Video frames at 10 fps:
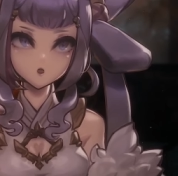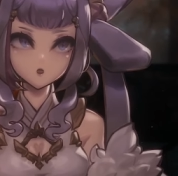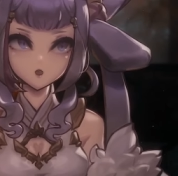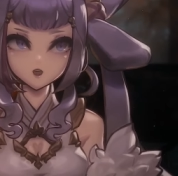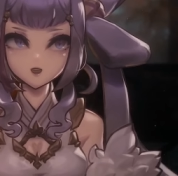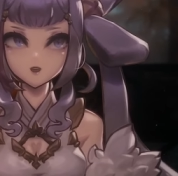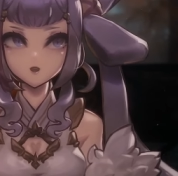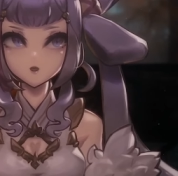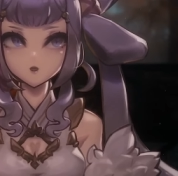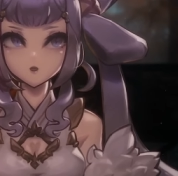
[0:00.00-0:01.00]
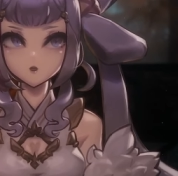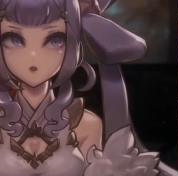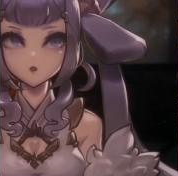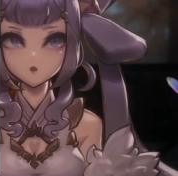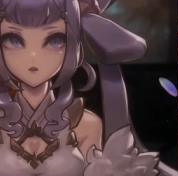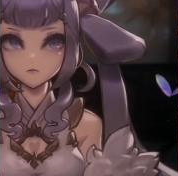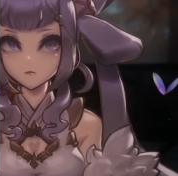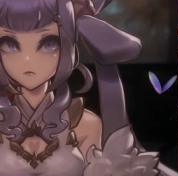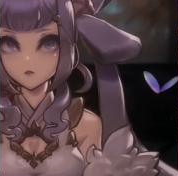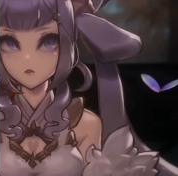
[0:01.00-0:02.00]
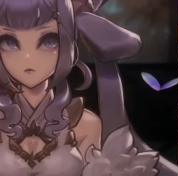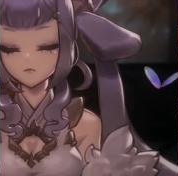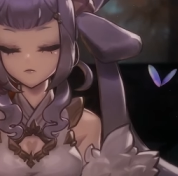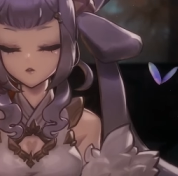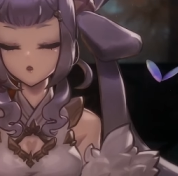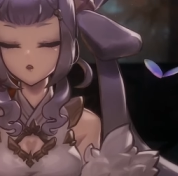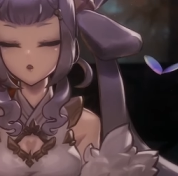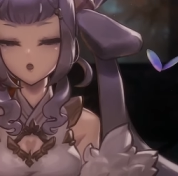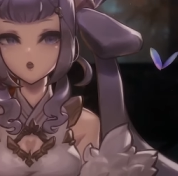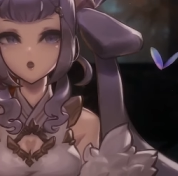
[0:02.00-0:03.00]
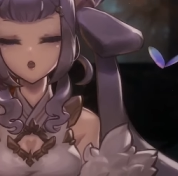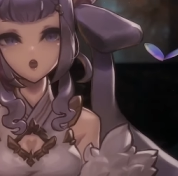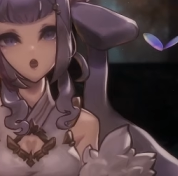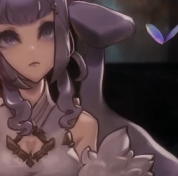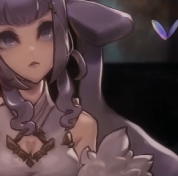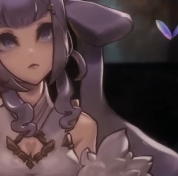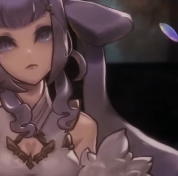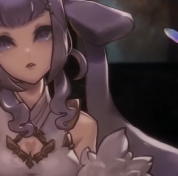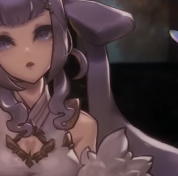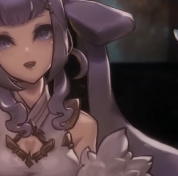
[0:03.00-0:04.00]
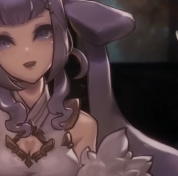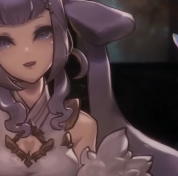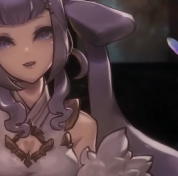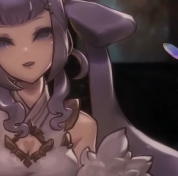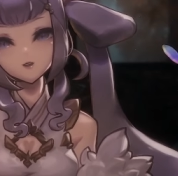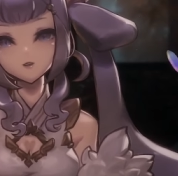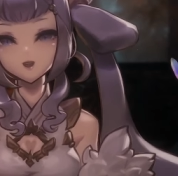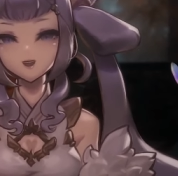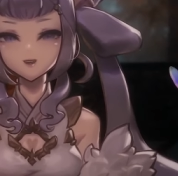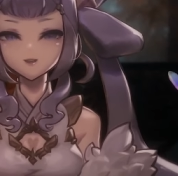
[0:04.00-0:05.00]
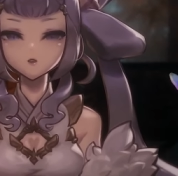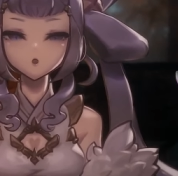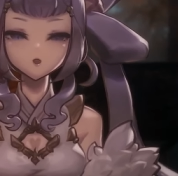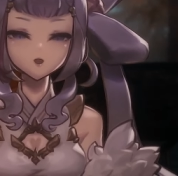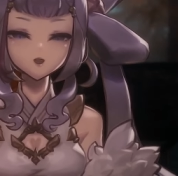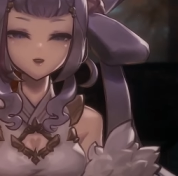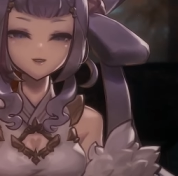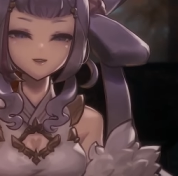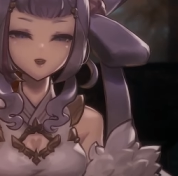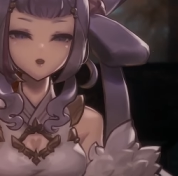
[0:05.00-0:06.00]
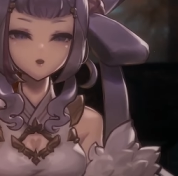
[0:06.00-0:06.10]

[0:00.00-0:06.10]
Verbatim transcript: These notes will help you Go away from the thoughts of,